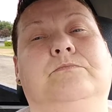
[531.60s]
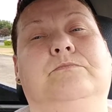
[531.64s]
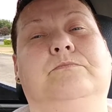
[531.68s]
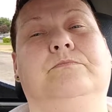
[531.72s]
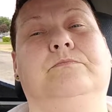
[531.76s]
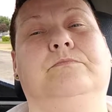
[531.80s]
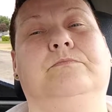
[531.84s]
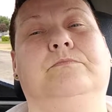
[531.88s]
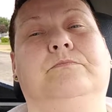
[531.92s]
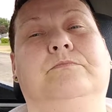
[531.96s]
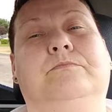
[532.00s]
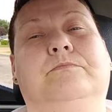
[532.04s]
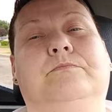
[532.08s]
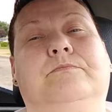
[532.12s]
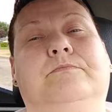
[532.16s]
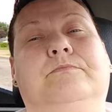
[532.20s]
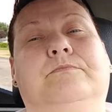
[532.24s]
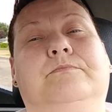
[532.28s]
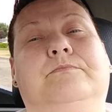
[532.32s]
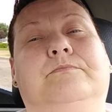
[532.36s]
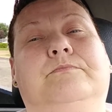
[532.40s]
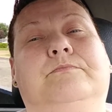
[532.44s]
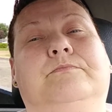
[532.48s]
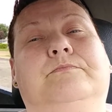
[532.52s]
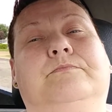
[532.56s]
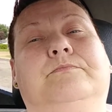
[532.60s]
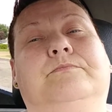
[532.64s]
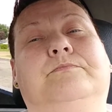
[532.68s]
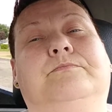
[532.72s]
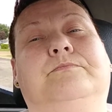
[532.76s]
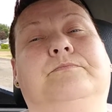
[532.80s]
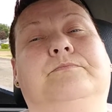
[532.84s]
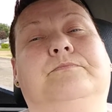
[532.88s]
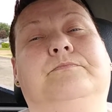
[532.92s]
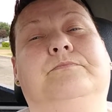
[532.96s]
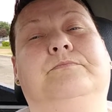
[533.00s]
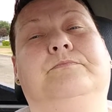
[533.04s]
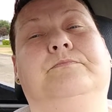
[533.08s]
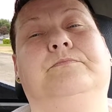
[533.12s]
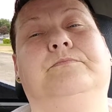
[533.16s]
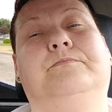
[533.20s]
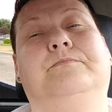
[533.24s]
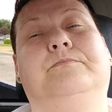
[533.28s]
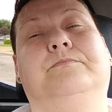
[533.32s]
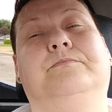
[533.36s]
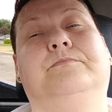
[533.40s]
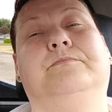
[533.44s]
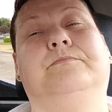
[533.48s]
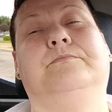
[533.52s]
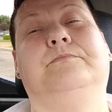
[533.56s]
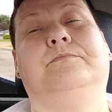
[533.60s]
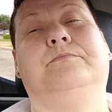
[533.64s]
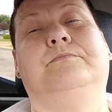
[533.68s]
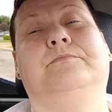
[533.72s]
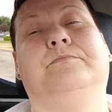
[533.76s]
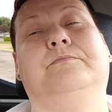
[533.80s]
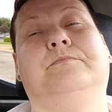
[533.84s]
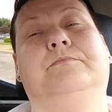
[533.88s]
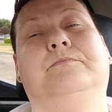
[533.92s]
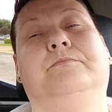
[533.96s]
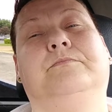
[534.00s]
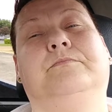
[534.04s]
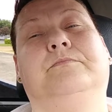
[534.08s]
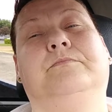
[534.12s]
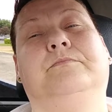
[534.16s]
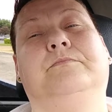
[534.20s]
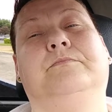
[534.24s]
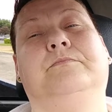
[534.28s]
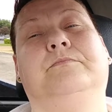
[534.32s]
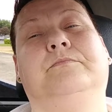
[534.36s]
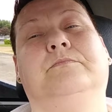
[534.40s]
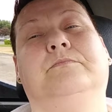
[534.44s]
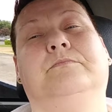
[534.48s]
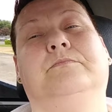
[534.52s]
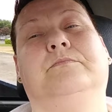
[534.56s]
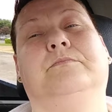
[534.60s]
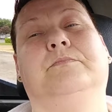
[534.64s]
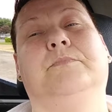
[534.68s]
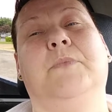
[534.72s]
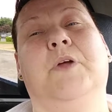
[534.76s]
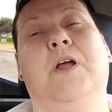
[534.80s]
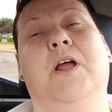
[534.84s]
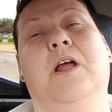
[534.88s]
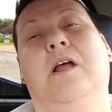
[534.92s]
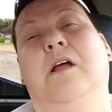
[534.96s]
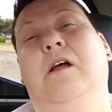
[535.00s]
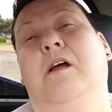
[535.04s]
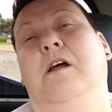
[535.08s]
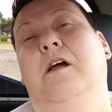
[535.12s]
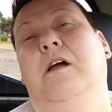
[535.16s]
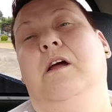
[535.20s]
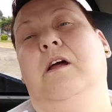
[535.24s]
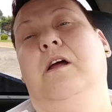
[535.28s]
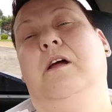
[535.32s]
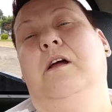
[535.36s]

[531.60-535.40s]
(silence)